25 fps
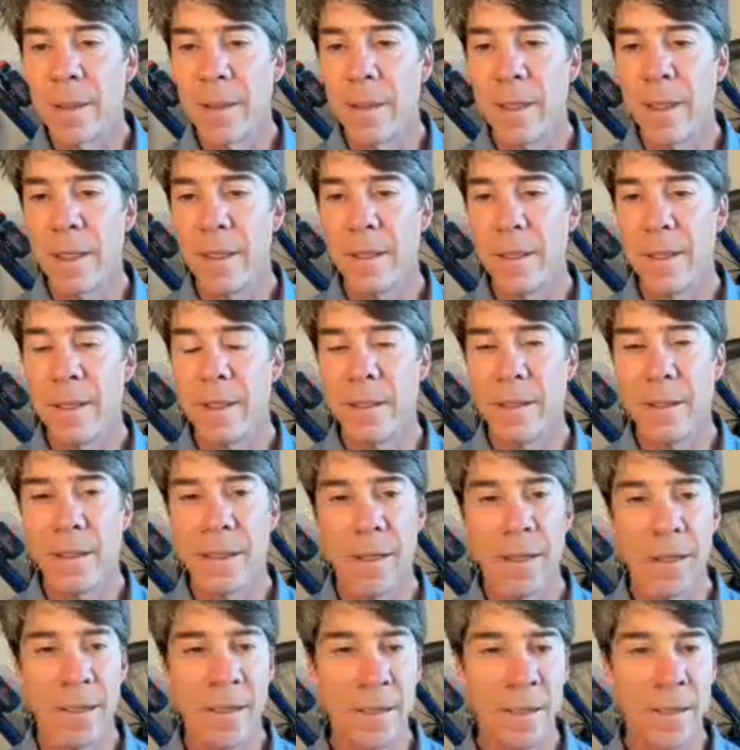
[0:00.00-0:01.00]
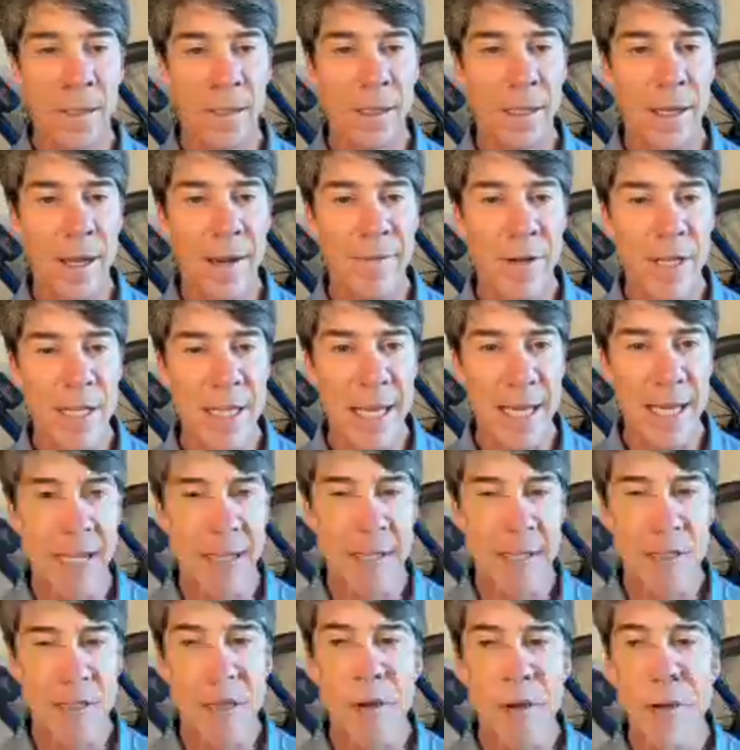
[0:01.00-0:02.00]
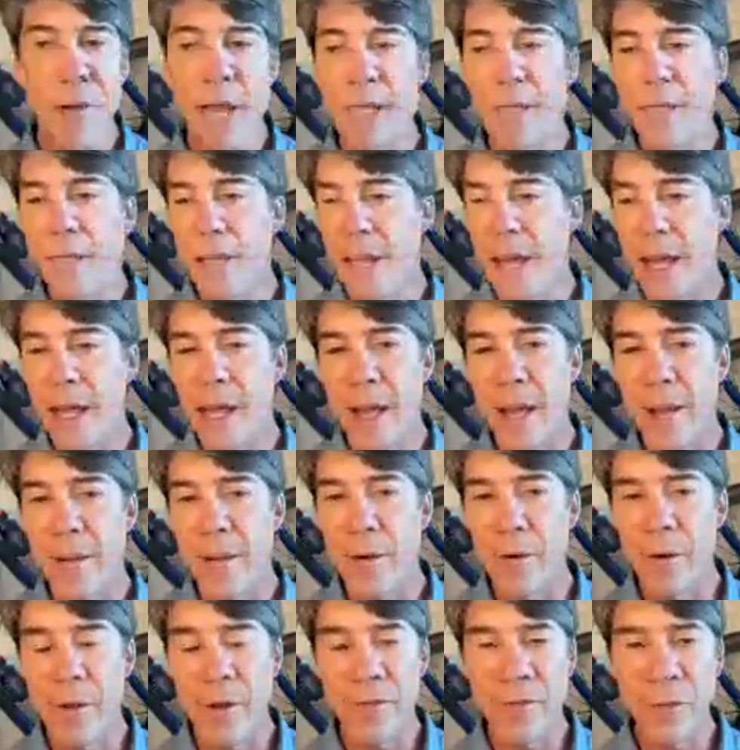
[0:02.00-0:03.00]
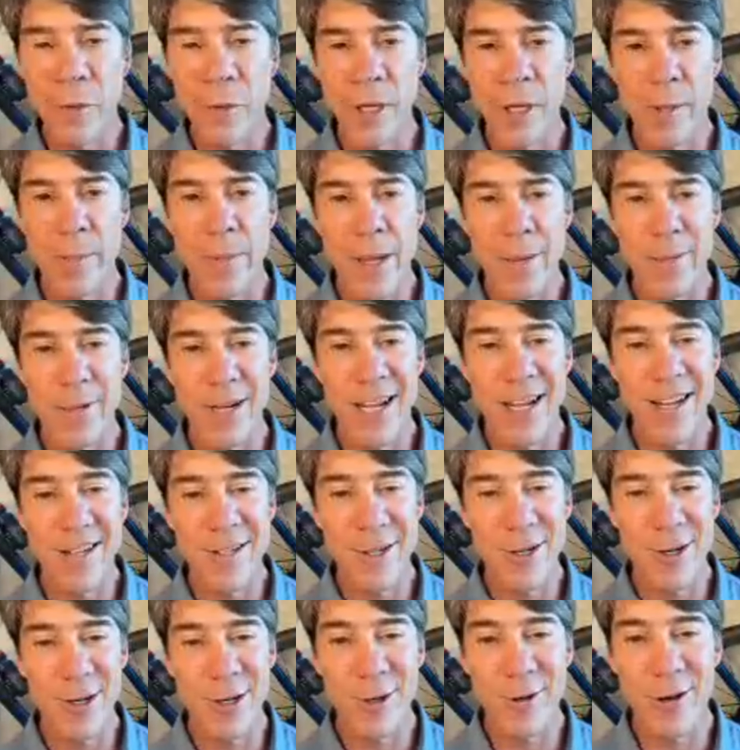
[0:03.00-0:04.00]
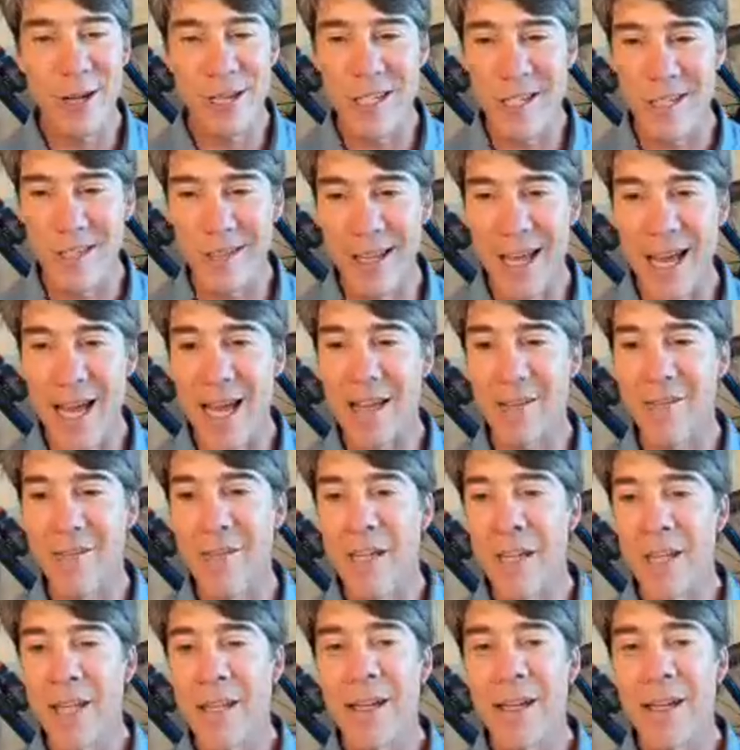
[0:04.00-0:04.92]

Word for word: and and and and everything. So, Anthony, I, I don't know if we're going to be able to answer your question live,